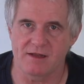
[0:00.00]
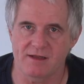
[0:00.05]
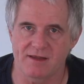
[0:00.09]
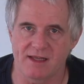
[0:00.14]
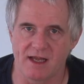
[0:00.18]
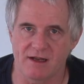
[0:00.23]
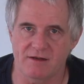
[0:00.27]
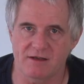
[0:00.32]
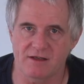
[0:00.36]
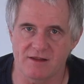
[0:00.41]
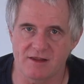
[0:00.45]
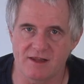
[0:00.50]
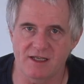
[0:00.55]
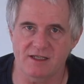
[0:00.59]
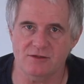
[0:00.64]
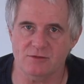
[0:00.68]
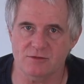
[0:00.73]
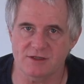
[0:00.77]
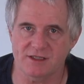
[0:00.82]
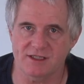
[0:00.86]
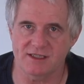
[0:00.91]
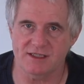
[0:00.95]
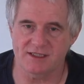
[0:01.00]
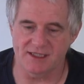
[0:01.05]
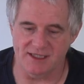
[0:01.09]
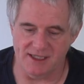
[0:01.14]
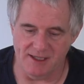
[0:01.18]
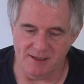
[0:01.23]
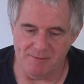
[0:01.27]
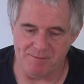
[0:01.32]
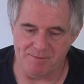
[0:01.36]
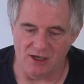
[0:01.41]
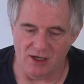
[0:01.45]
Now, Cathedral
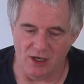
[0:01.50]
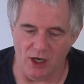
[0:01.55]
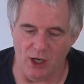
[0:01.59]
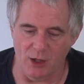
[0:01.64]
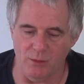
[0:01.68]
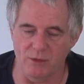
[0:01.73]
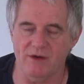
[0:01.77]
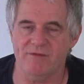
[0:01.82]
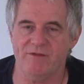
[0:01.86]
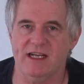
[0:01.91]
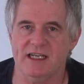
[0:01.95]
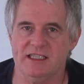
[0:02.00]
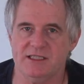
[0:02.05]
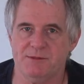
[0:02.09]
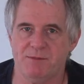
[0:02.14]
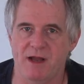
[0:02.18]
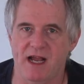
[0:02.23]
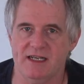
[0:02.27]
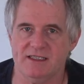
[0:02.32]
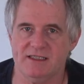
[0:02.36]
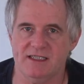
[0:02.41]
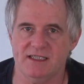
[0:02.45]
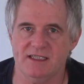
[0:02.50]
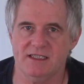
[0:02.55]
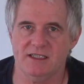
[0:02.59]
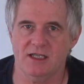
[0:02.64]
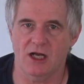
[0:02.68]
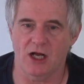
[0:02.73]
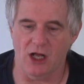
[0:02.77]
City, I would have expected